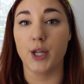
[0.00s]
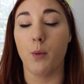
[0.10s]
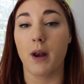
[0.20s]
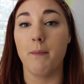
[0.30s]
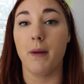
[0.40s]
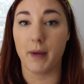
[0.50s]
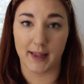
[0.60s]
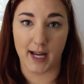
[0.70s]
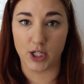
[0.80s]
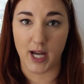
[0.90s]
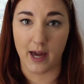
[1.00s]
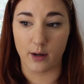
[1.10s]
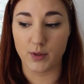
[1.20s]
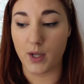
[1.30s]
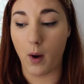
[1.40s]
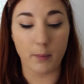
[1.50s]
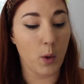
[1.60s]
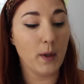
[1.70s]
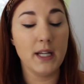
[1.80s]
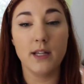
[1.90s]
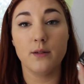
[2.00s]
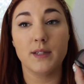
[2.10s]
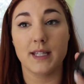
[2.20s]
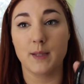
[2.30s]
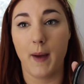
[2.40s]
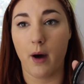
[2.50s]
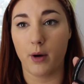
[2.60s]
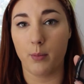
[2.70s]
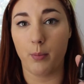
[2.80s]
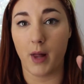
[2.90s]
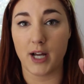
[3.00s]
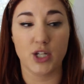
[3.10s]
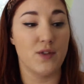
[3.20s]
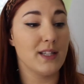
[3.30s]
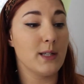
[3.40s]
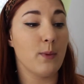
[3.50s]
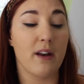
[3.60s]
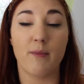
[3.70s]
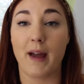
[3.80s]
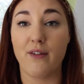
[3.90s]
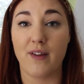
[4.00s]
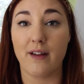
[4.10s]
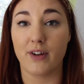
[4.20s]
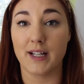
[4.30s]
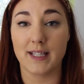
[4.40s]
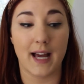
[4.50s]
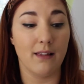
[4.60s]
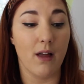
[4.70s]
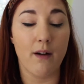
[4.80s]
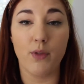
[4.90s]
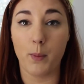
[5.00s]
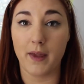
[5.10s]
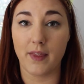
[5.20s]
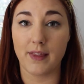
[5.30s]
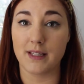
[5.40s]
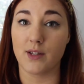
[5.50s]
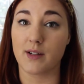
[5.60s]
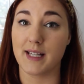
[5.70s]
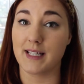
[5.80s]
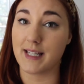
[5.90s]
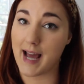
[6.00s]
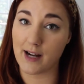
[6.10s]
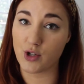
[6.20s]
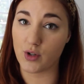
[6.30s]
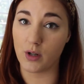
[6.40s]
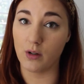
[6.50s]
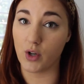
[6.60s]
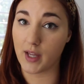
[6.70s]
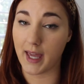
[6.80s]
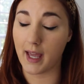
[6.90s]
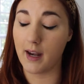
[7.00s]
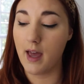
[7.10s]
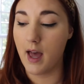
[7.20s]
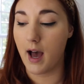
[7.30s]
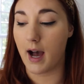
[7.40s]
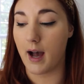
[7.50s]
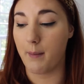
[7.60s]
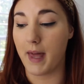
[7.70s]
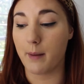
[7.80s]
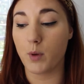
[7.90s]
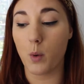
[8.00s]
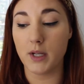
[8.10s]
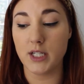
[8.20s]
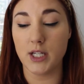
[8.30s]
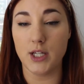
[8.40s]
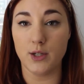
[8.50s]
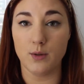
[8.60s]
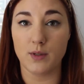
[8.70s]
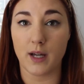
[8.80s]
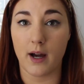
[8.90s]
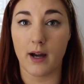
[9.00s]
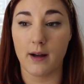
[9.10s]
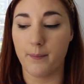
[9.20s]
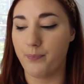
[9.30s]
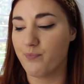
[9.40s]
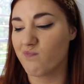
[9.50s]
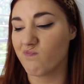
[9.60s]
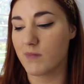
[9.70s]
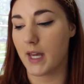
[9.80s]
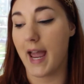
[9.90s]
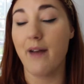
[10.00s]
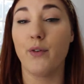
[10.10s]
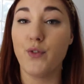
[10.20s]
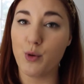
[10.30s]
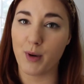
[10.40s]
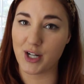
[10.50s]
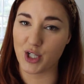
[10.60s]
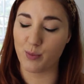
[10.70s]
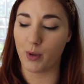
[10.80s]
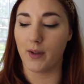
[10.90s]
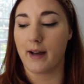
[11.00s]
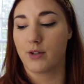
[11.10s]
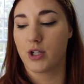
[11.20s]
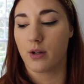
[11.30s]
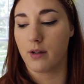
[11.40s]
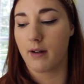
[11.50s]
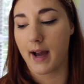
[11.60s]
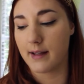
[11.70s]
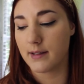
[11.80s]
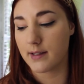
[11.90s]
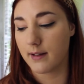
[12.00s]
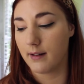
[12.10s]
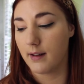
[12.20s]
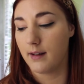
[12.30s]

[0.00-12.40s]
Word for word: You want to mimic that shadow. So I'm going to use this powder blush. This is one of my favorites. I love the way that this looks. It's natural looking. And I'm going to use, I have a few brushes pulled out to show you guys.